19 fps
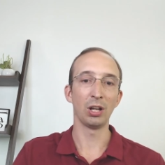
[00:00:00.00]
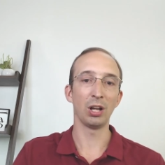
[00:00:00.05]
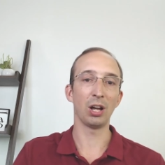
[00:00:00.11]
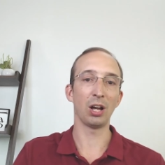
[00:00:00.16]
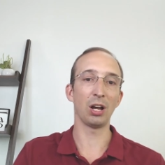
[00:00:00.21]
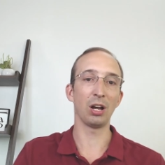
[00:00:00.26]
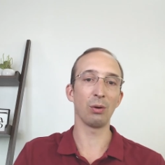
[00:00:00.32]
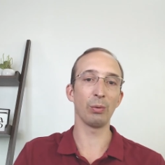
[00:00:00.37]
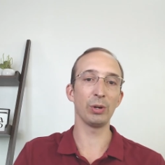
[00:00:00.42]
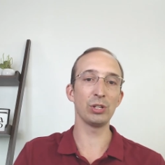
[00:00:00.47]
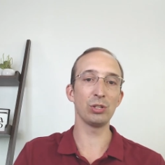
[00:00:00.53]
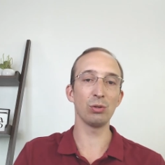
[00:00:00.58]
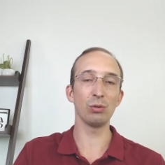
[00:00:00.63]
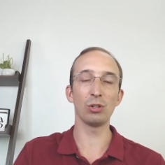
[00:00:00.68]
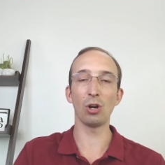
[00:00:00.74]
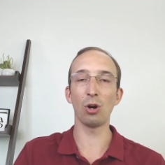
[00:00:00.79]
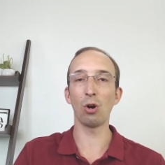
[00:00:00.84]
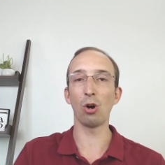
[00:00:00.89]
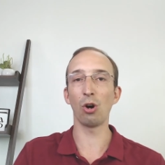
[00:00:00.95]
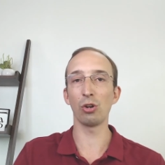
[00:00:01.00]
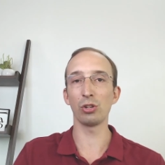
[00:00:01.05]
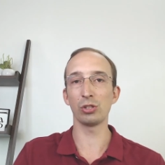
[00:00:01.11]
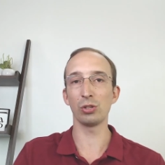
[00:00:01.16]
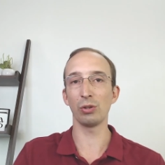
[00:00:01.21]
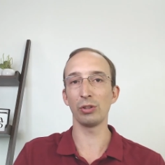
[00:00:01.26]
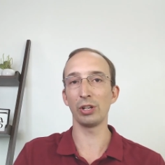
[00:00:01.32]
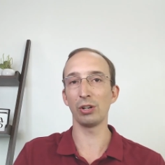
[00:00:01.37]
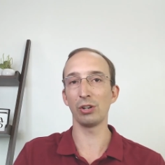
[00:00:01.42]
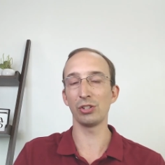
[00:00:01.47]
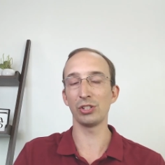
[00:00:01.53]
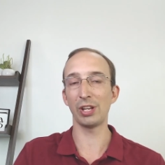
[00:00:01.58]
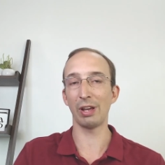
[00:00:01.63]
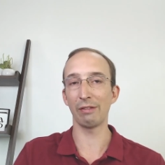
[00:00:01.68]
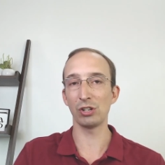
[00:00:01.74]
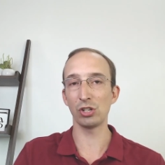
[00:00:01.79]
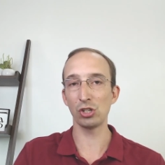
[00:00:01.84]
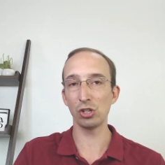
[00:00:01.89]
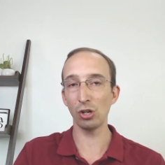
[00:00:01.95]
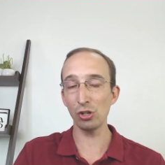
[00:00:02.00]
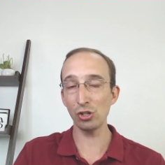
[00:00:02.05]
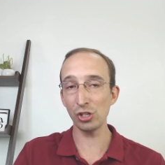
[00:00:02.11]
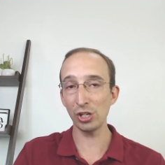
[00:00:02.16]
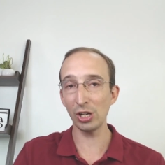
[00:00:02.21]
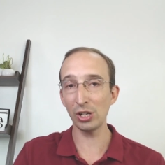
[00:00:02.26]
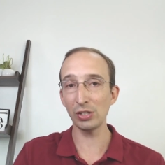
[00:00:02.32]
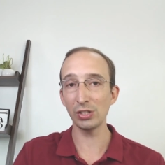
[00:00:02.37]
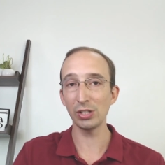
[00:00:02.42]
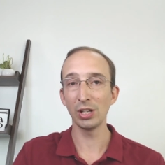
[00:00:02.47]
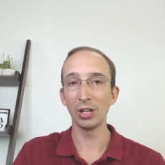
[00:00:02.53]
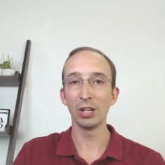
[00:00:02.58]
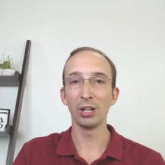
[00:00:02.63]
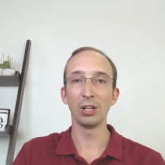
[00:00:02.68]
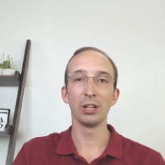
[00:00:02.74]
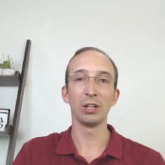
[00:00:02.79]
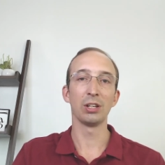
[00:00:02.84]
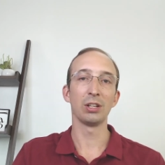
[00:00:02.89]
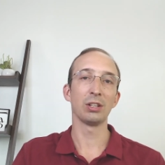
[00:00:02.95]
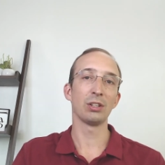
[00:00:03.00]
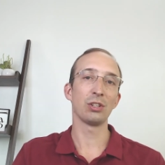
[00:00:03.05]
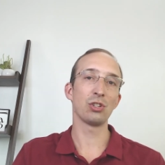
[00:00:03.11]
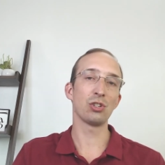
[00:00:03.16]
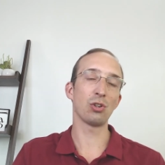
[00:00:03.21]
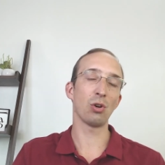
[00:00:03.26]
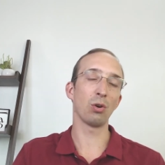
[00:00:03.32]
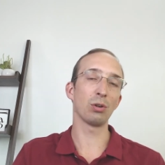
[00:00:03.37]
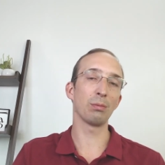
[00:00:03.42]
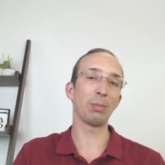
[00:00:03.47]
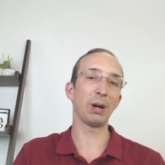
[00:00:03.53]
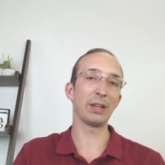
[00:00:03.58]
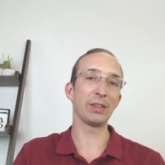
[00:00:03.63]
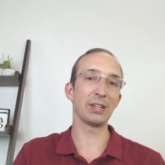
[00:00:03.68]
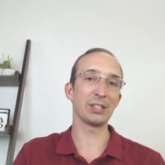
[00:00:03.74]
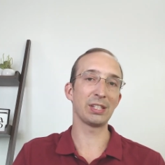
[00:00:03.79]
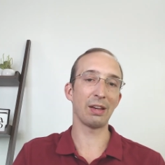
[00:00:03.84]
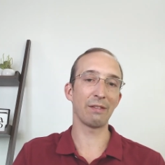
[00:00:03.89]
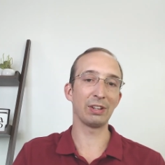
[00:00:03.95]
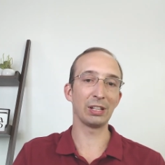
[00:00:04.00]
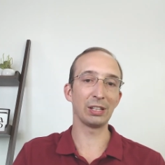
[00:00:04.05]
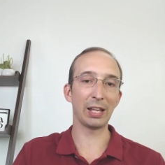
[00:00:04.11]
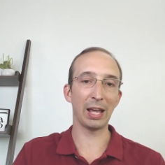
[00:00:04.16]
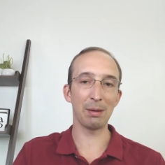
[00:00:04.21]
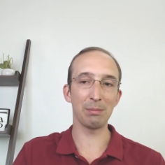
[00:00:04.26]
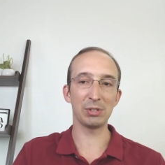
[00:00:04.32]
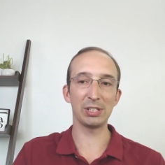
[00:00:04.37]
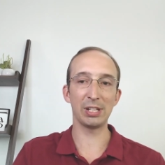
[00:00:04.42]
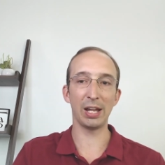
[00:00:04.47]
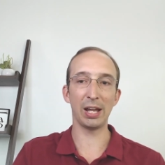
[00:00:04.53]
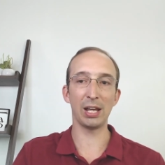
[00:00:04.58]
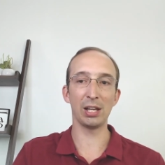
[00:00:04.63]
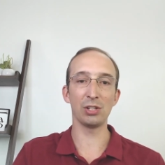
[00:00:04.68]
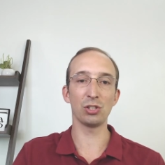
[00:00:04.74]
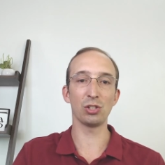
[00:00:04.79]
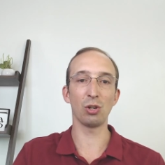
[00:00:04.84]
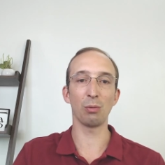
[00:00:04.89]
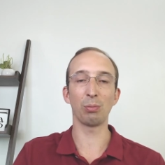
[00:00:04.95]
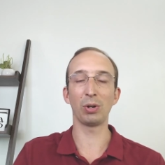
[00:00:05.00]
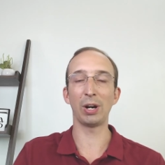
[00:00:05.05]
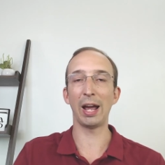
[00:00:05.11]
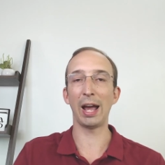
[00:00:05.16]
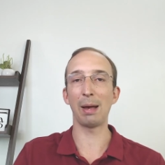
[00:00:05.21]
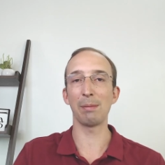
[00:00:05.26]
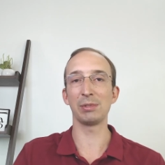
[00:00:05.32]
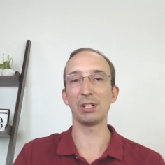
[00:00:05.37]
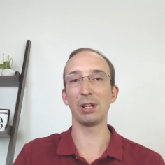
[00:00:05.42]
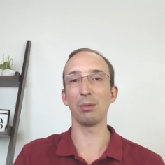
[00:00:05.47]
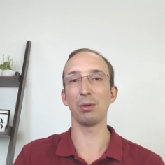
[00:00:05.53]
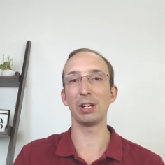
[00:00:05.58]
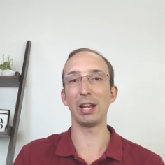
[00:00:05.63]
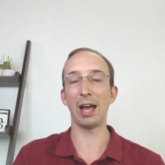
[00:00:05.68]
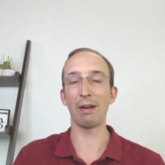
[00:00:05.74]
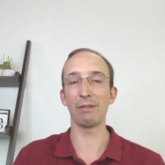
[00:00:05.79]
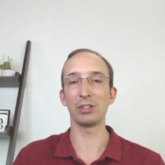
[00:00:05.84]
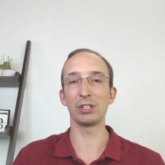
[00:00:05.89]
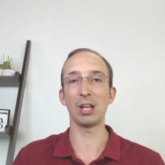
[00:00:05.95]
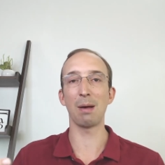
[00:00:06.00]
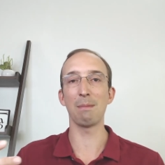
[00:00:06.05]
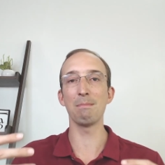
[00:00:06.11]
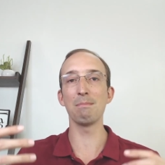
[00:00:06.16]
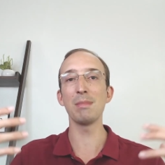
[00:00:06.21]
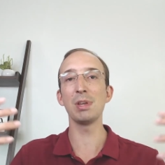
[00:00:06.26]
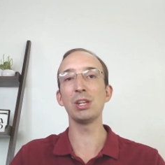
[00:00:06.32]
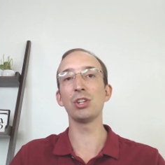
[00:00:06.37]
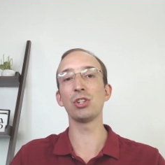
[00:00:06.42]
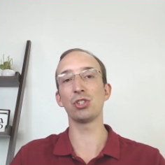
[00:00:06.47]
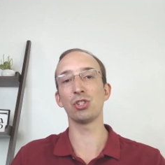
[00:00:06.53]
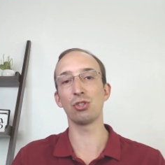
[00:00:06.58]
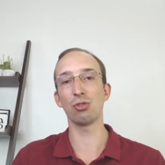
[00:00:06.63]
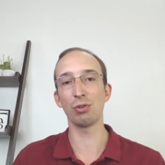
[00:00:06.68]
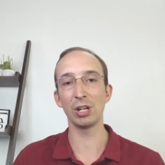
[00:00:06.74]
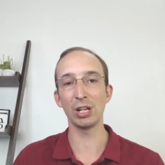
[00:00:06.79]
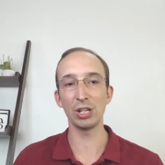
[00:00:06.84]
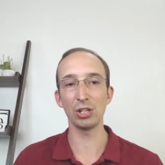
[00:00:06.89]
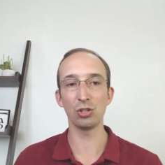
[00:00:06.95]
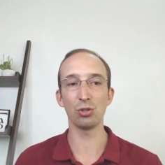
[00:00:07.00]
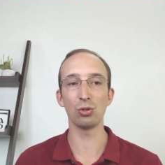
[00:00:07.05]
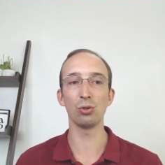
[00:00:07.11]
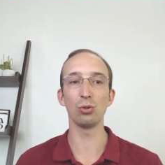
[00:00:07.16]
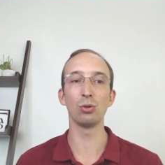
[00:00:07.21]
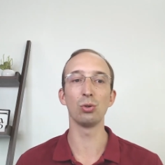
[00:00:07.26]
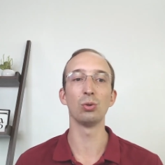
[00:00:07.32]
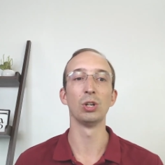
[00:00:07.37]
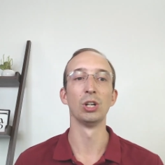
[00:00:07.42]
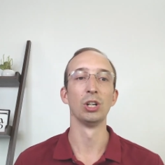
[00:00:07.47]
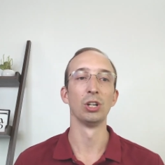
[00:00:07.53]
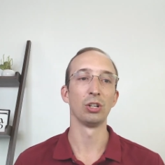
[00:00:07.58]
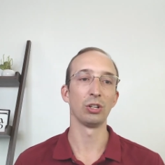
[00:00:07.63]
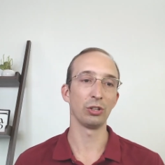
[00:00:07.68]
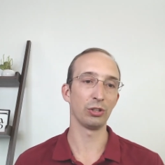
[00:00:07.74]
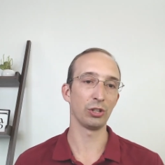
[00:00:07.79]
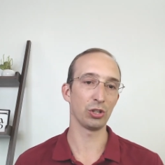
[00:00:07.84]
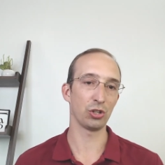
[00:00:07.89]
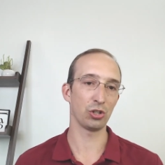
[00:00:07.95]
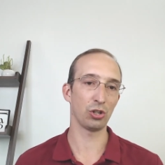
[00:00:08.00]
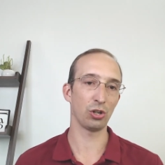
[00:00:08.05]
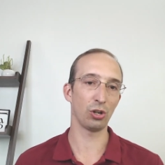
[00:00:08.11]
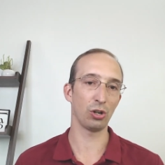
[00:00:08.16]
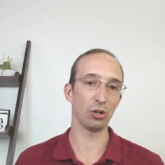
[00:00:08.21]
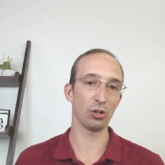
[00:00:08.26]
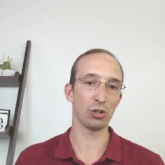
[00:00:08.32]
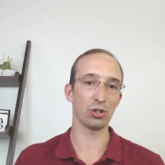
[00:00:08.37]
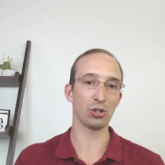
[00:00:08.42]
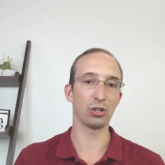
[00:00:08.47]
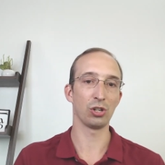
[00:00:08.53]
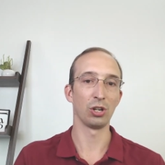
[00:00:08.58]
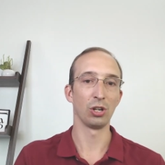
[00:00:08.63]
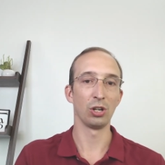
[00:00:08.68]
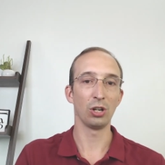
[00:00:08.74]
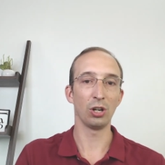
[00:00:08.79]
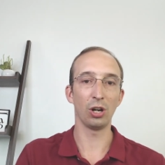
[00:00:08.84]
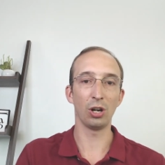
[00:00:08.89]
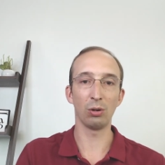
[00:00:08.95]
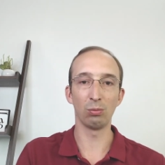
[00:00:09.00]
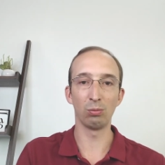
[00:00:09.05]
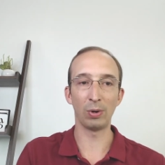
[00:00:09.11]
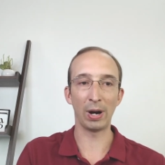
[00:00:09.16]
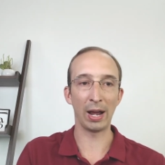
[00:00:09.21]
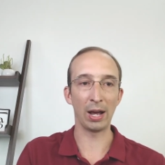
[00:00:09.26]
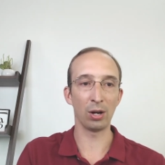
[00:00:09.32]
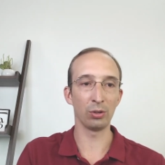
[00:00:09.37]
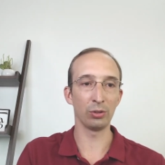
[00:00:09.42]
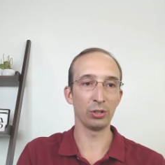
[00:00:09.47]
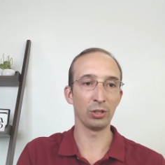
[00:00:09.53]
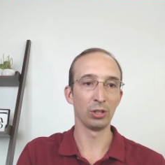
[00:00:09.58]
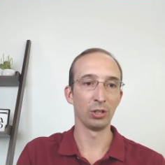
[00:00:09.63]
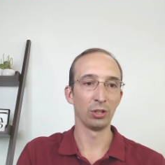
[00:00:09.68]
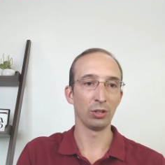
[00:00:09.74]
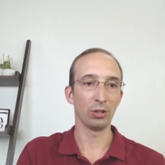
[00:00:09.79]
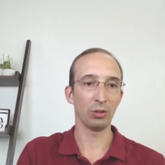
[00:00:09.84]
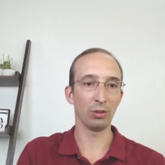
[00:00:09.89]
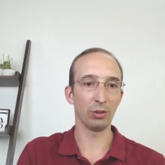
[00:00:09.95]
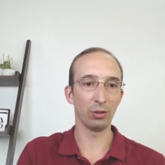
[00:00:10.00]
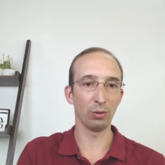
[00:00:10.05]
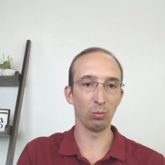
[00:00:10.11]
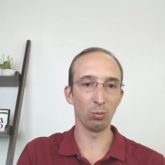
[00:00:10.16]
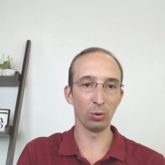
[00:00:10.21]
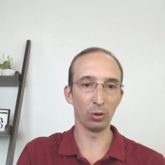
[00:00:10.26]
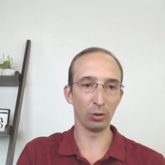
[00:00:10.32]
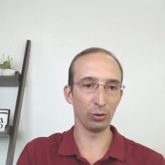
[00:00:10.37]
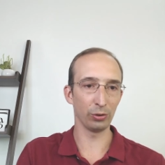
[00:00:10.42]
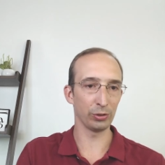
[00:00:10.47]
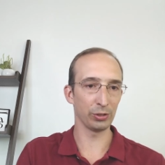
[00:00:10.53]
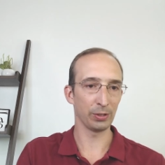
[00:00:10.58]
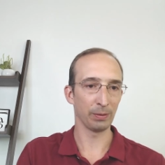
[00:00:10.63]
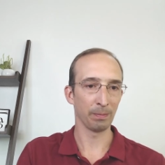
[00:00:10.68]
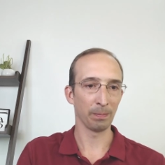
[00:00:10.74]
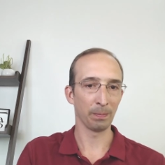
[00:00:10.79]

Uh, we do know also there are seven churches shown by the seven lampstands, so perhaps they would have some ministry to the church around the world.